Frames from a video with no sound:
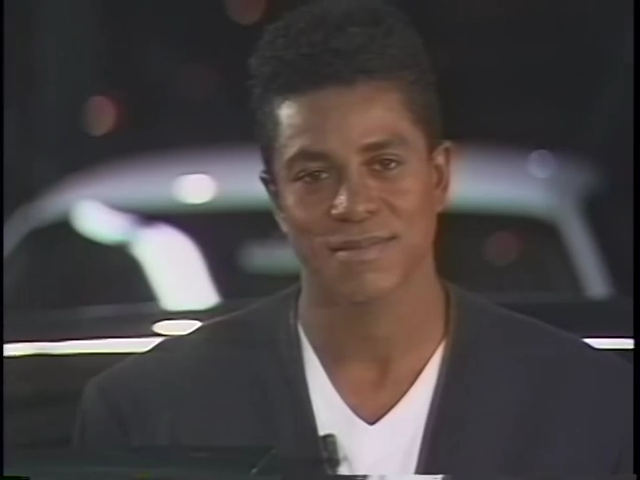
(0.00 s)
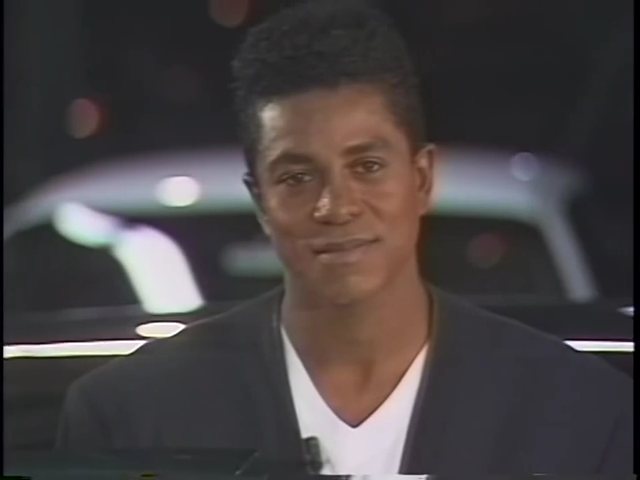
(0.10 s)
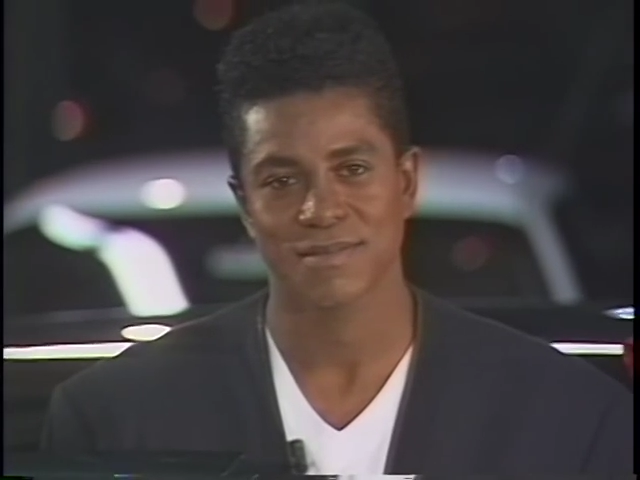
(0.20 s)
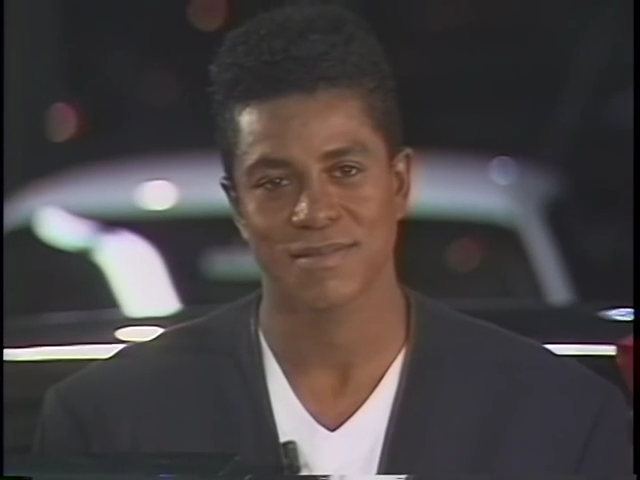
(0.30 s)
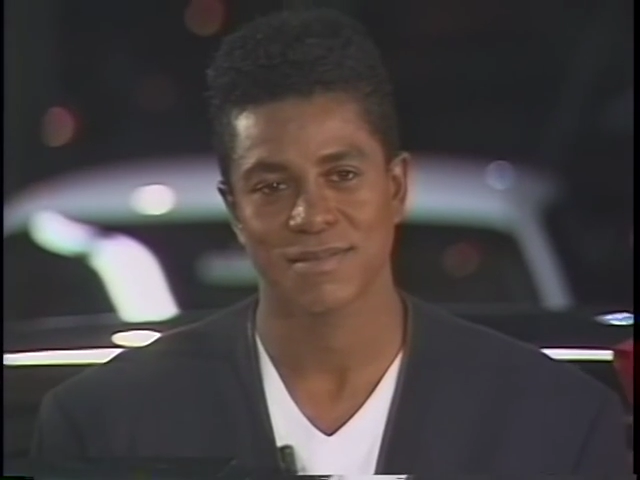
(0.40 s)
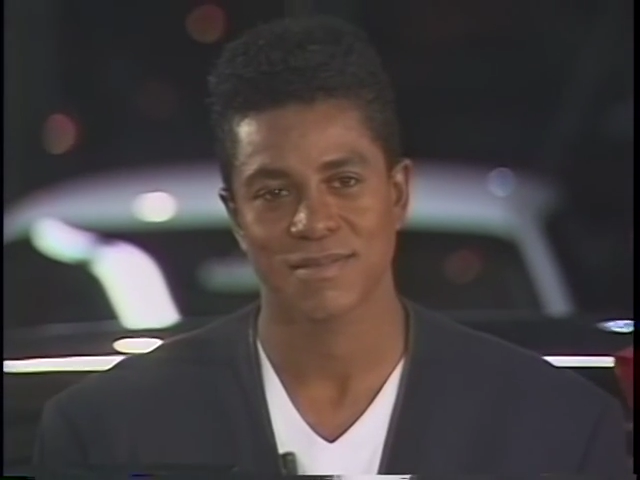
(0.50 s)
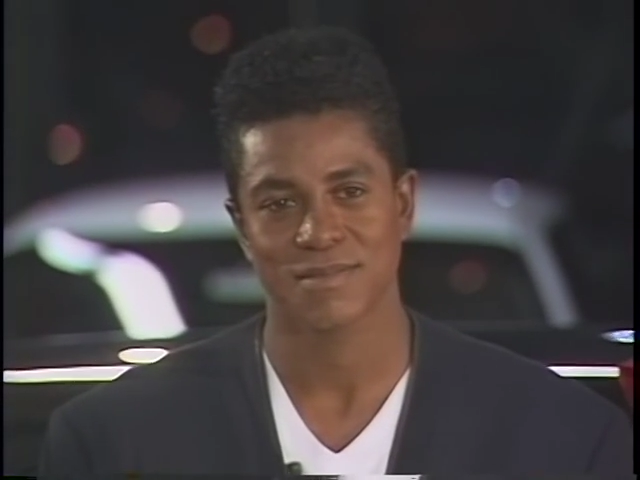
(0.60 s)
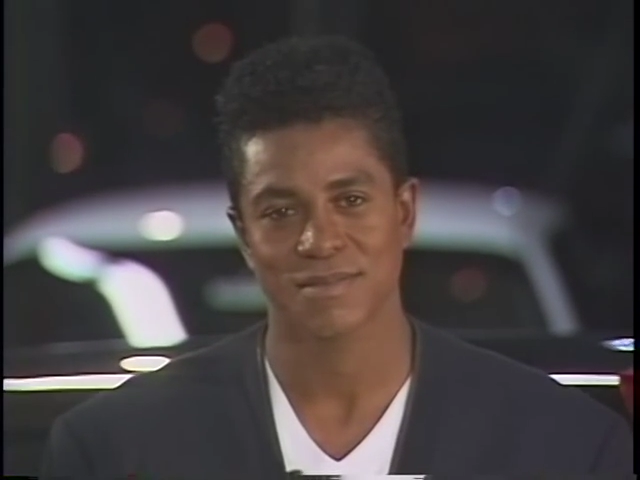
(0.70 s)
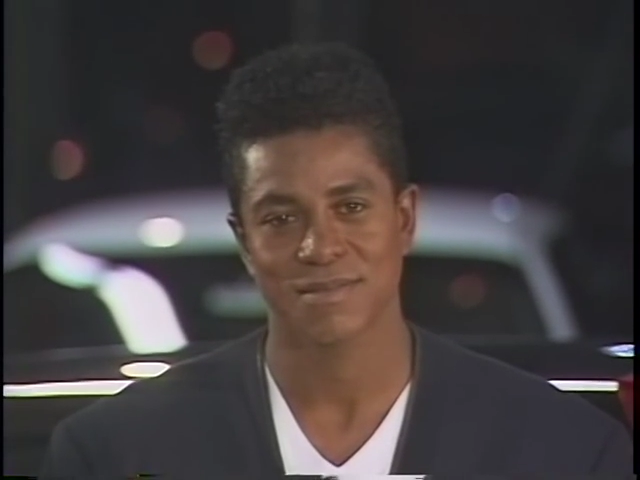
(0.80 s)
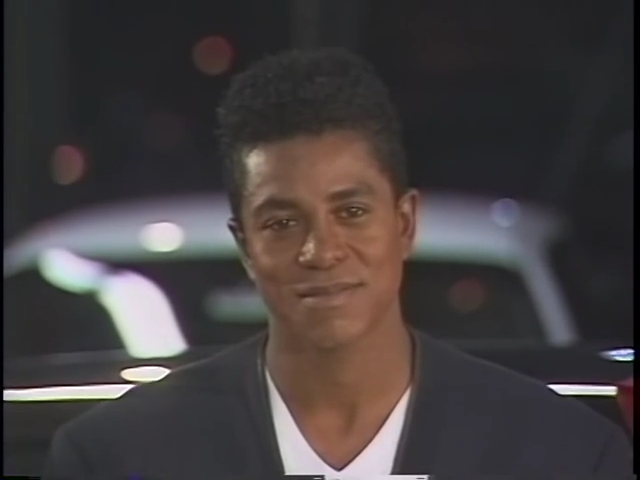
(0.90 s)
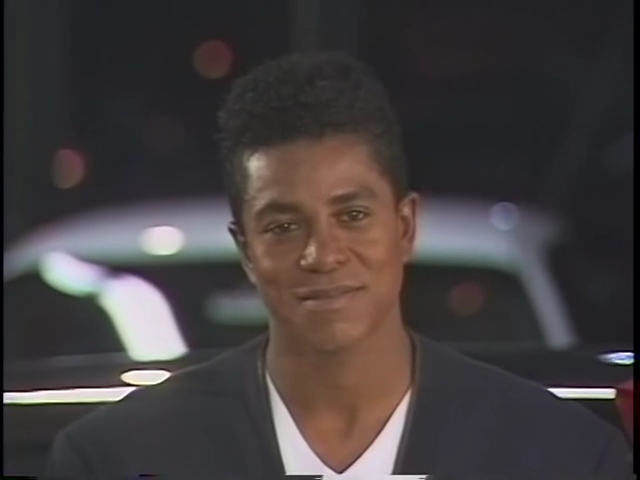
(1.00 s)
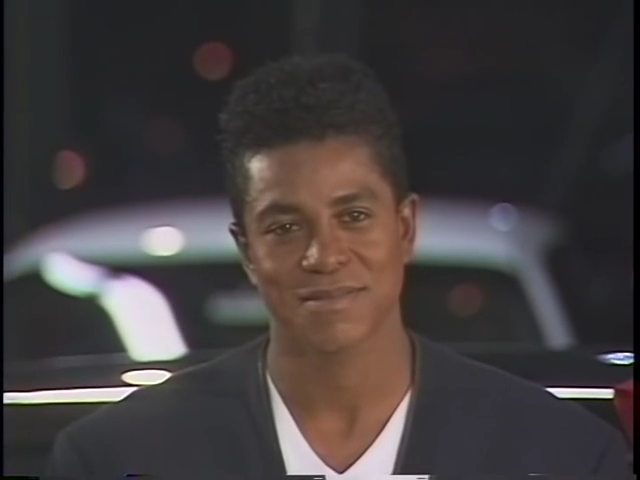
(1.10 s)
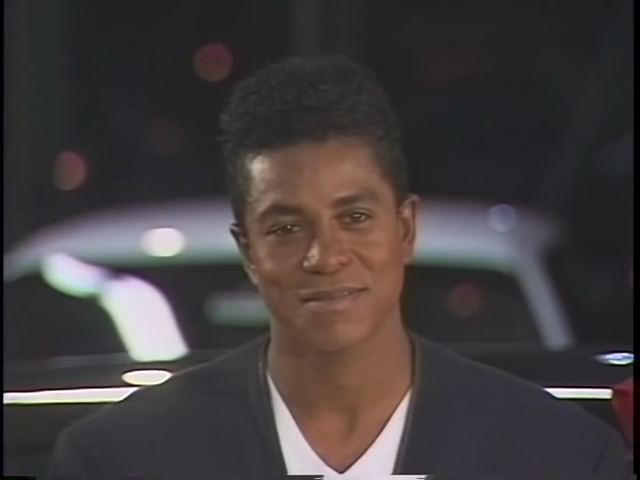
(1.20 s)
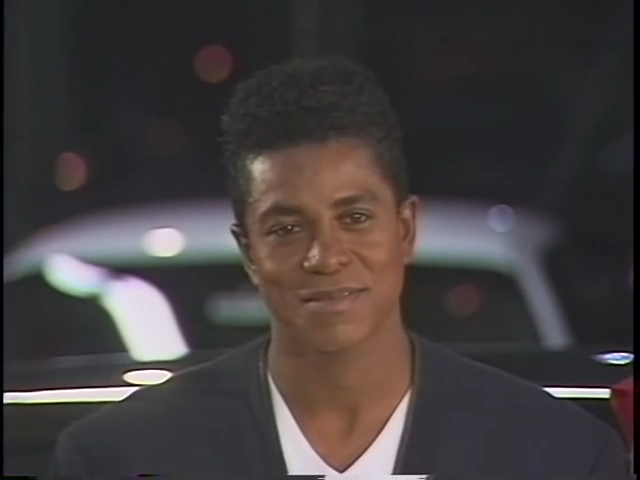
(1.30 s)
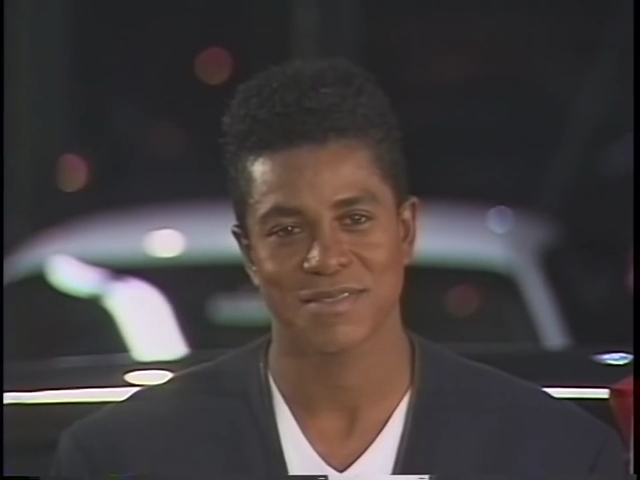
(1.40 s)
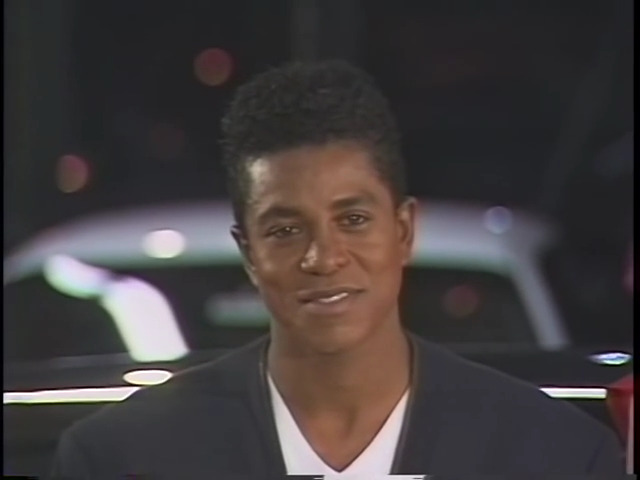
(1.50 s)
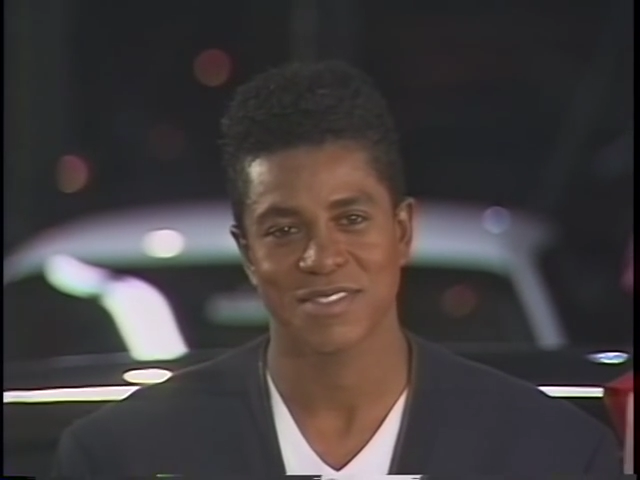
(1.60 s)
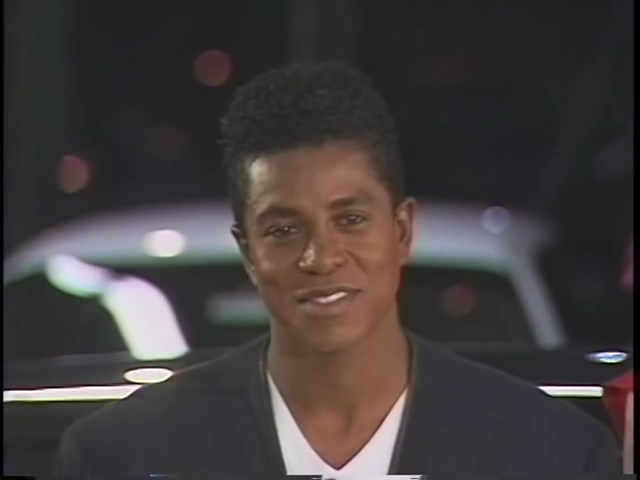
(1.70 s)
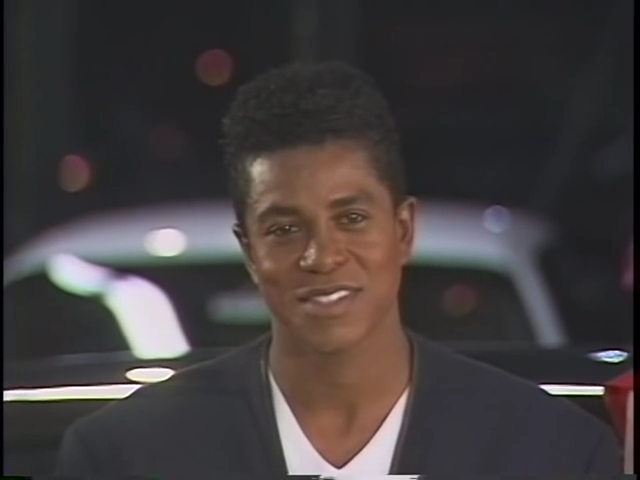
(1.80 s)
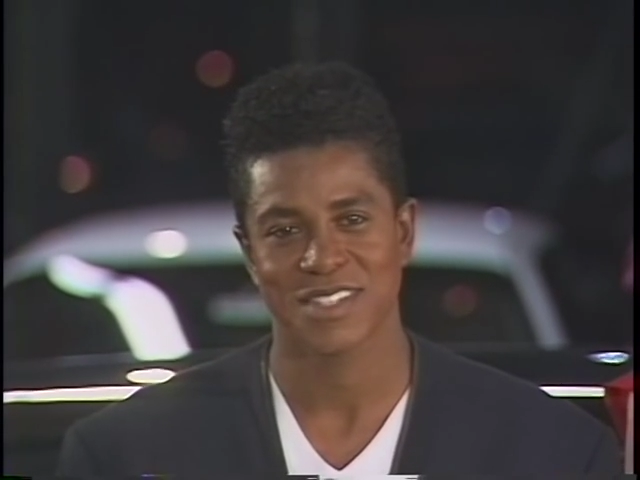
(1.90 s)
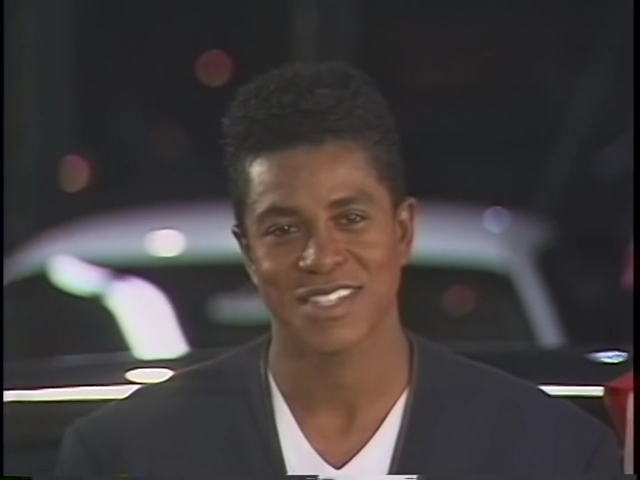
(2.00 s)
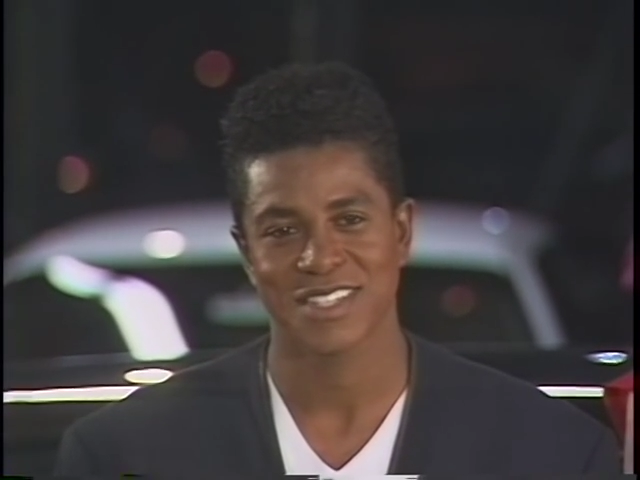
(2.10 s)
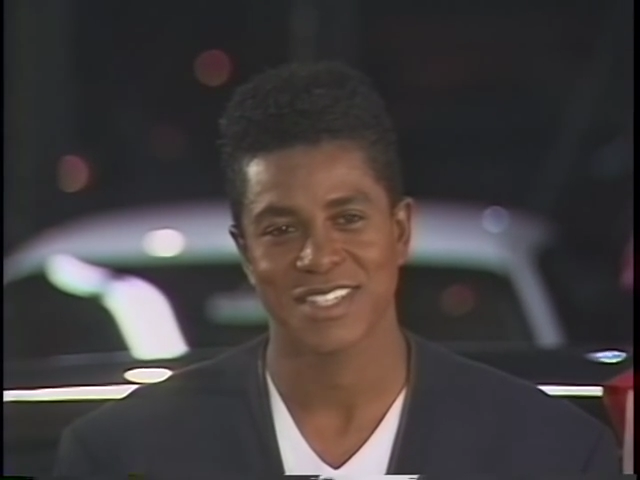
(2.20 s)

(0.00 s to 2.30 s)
Okay, let's get in the, the mood.